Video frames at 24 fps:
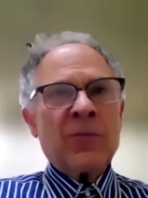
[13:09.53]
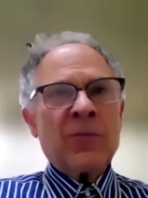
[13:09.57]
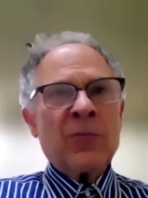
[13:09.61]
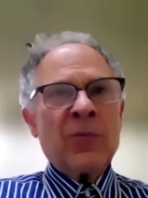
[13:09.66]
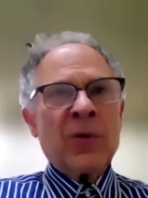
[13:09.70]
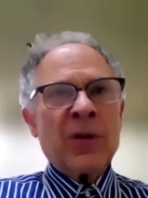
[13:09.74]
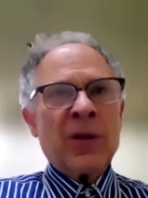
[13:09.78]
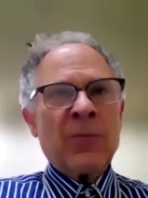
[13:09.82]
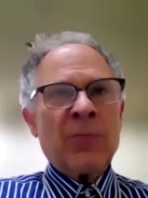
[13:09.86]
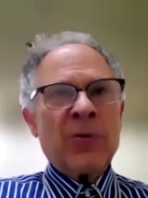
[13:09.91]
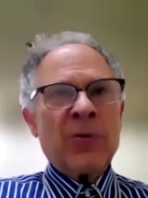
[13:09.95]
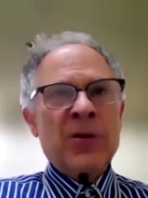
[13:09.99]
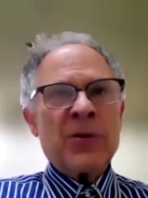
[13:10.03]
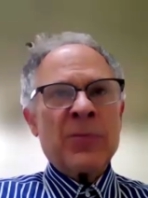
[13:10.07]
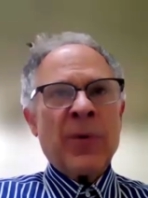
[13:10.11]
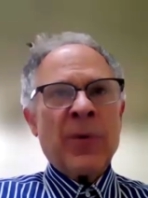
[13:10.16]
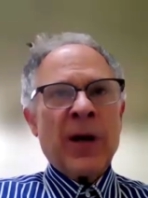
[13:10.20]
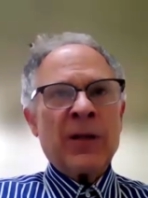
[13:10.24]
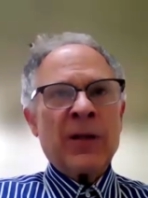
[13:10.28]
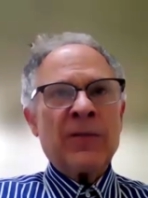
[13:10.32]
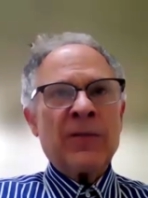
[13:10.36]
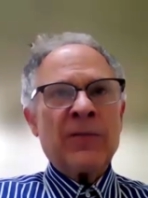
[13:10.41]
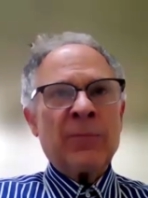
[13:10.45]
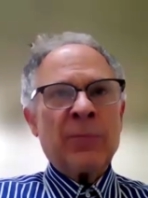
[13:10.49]
with a
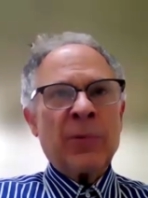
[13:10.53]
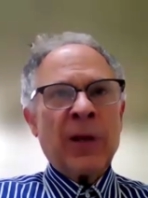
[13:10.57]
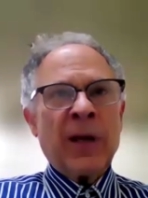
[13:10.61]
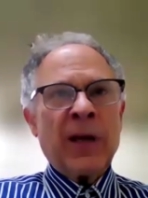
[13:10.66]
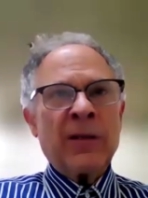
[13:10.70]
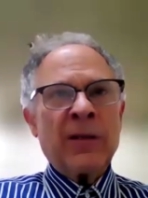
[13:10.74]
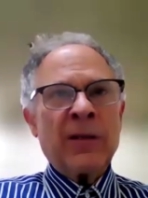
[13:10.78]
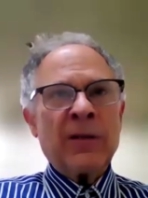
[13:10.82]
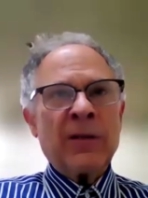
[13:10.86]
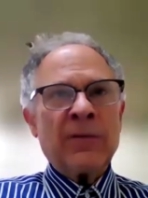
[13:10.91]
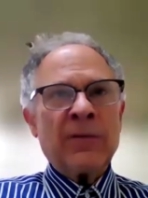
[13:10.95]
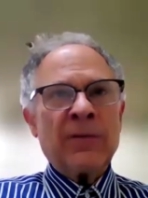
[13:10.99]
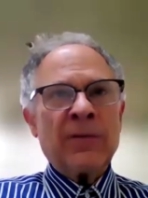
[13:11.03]
prospective plaintiff?